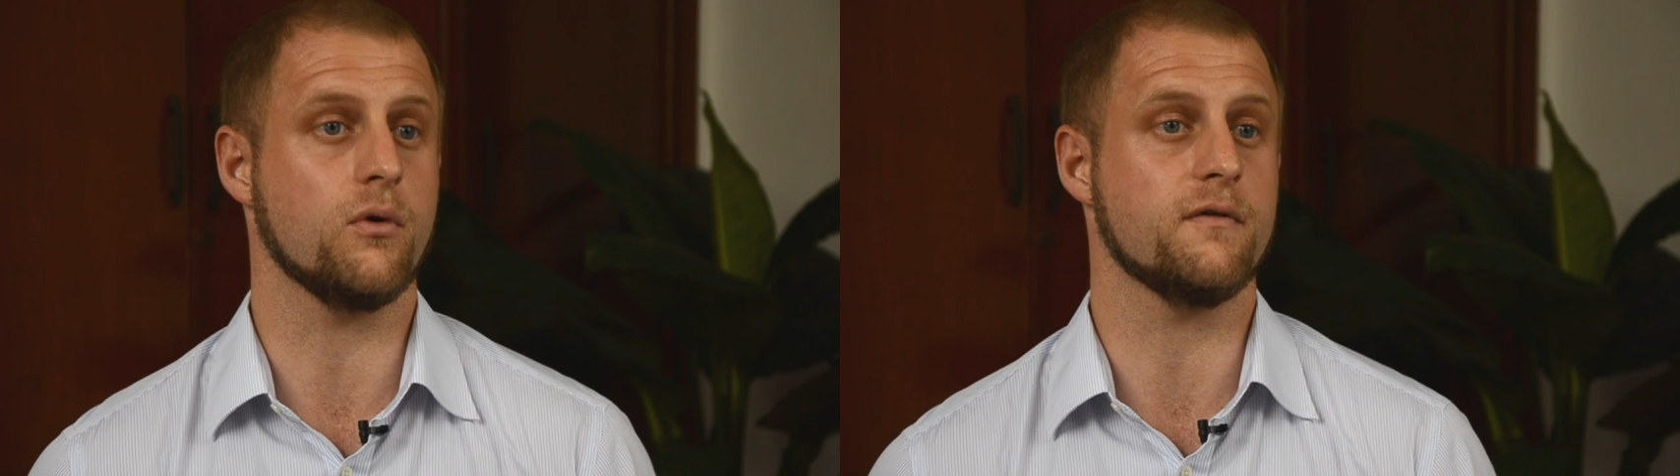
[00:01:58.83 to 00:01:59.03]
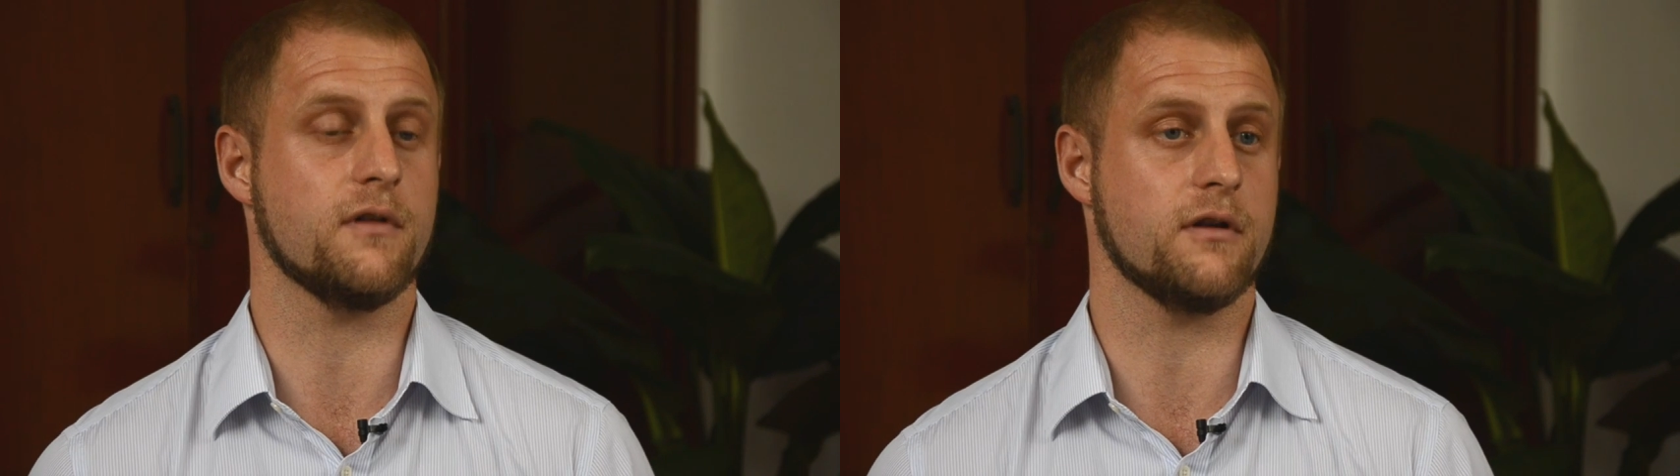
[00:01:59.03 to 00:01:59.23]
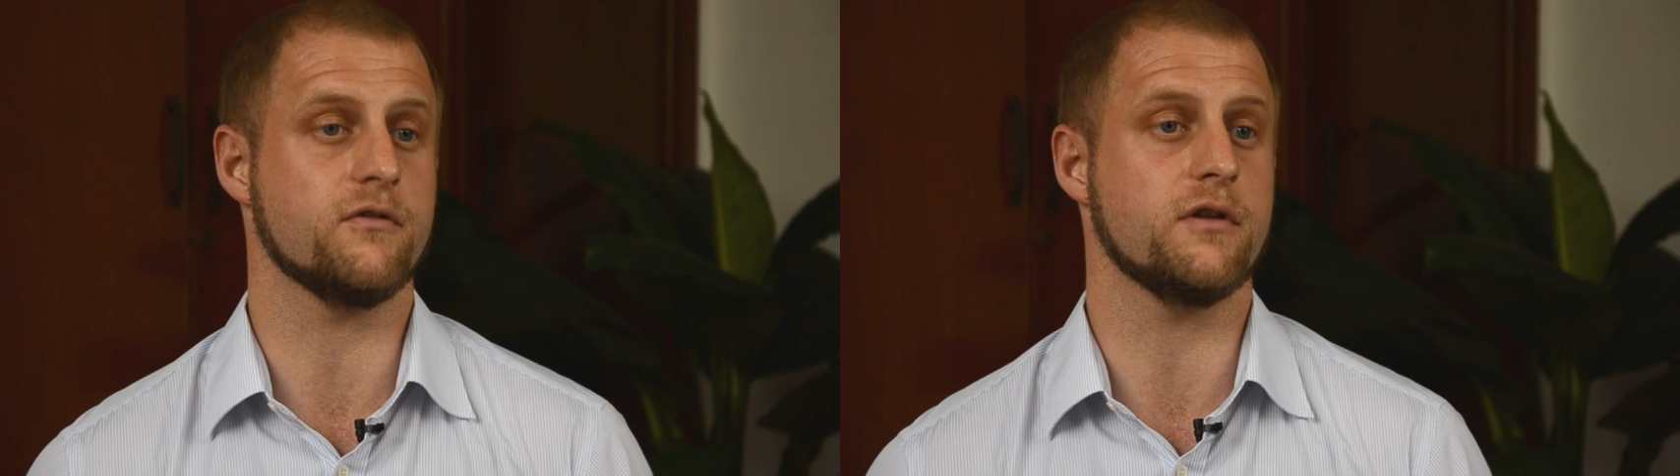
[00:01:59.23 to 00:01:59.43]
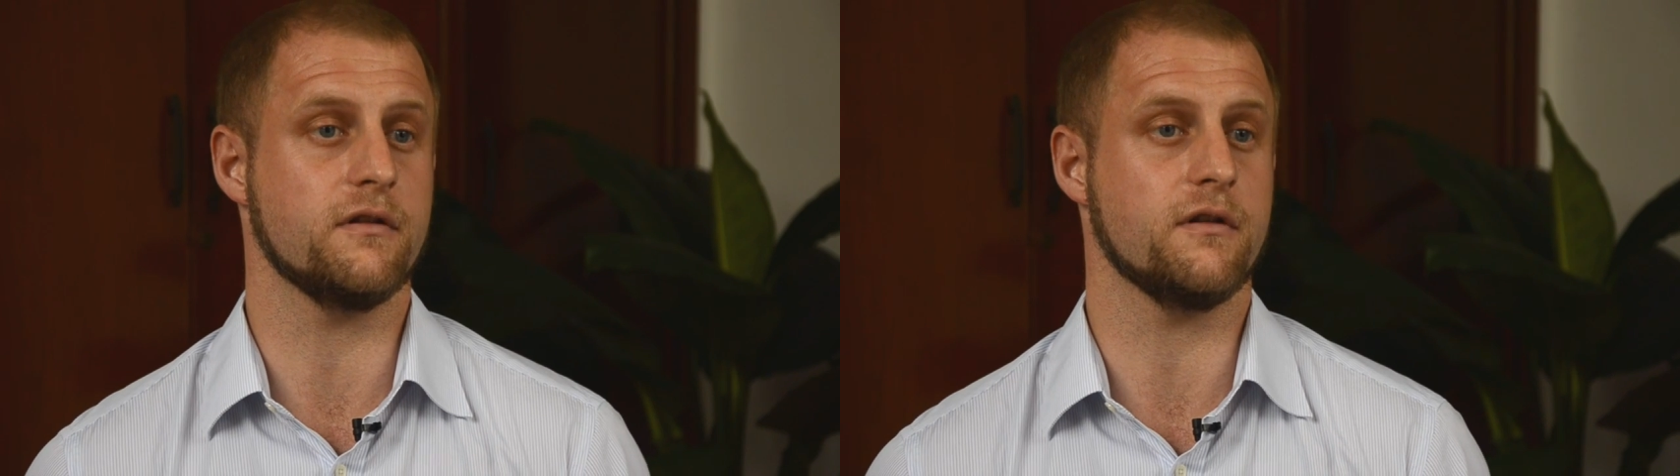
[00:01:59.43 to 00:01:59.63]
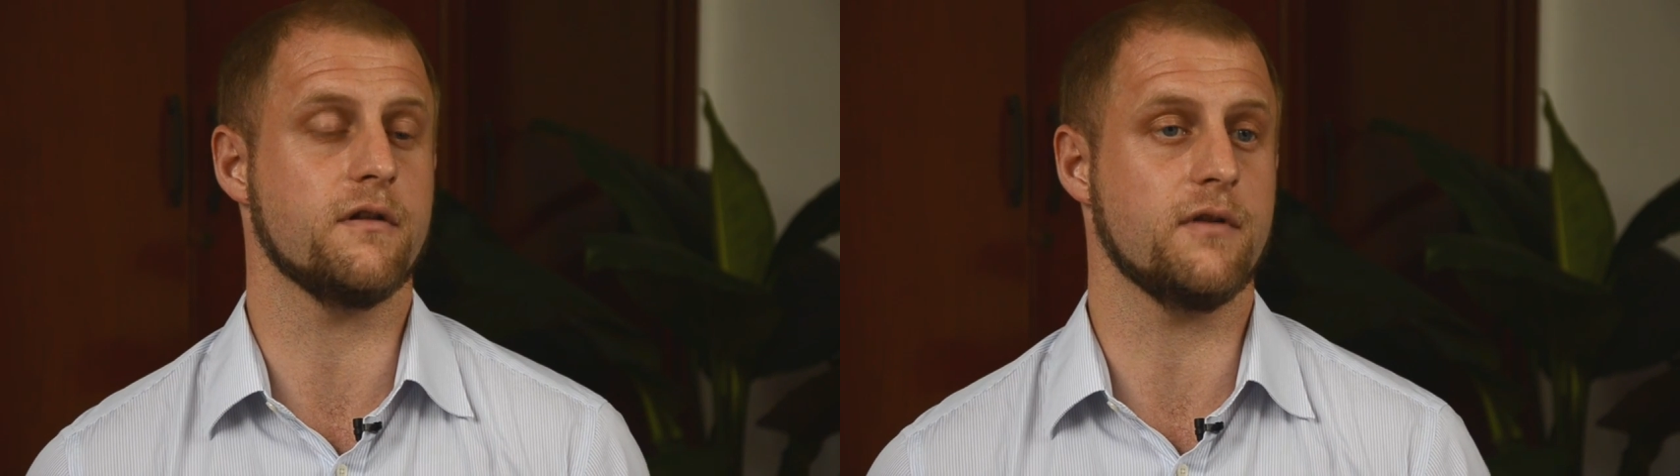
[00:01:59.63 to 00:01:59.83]
all of the
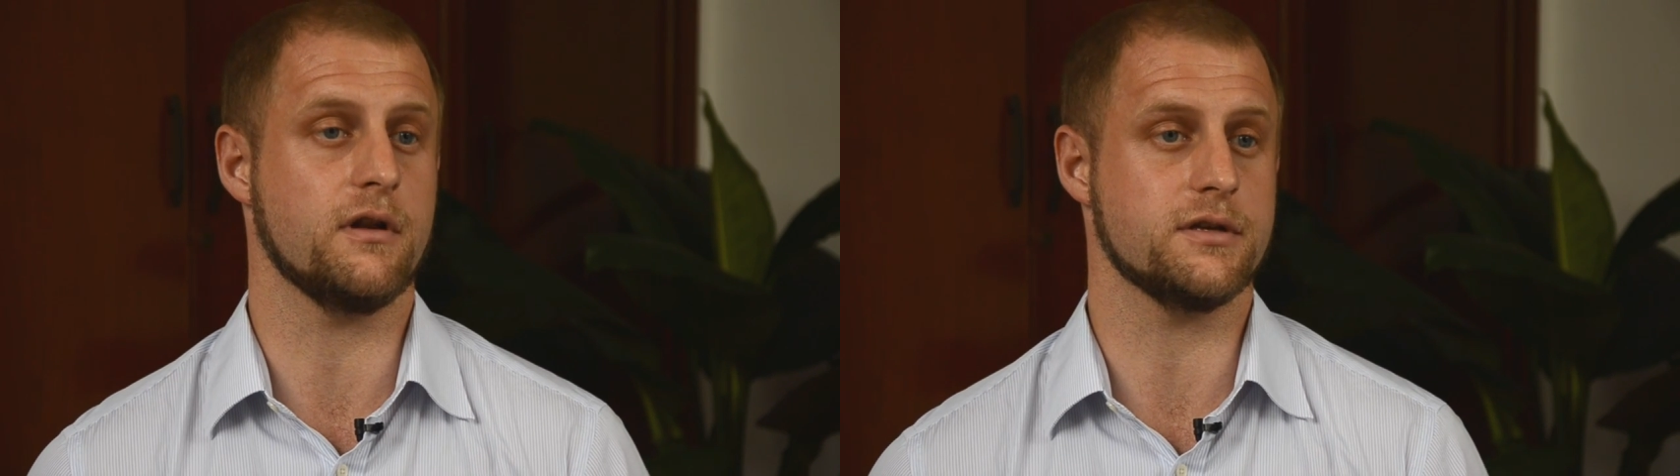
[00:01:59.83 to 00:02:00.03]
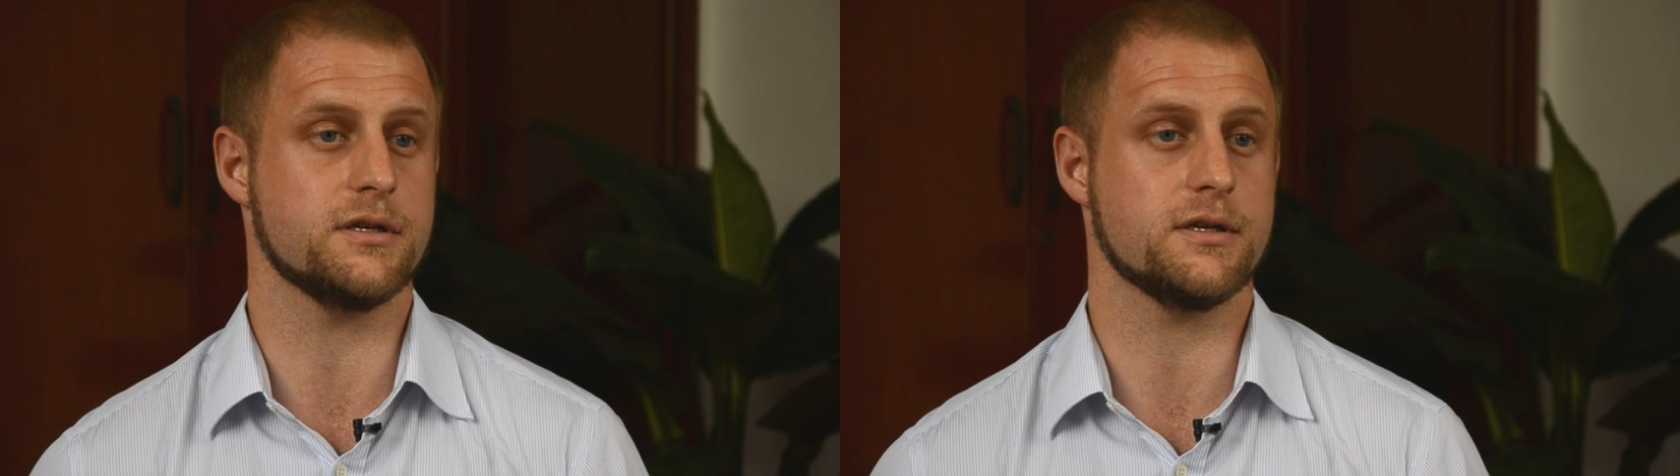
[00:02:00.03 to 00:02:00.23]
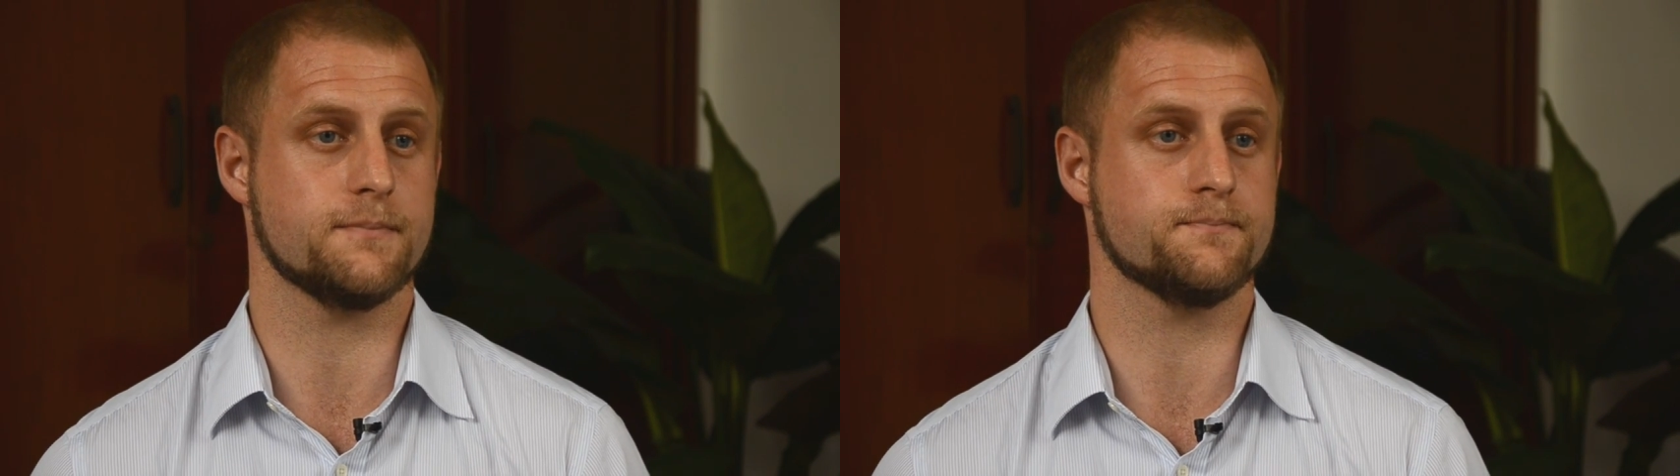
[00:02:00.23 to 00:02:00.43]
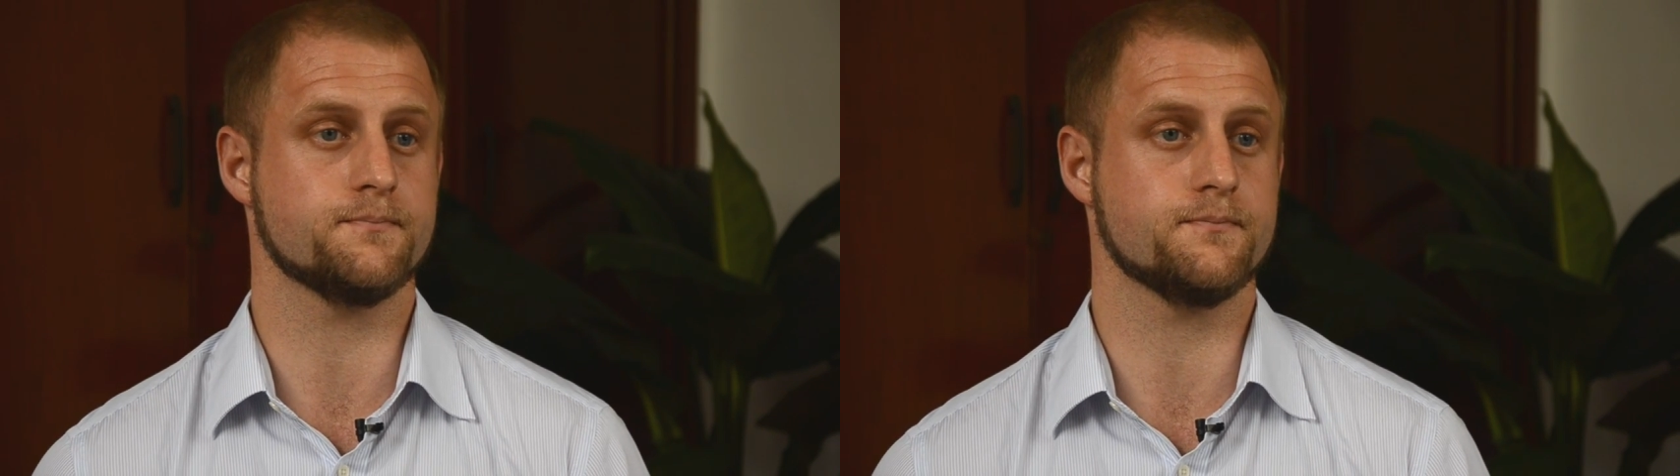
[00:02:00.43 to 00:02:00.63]
latrines in the villages.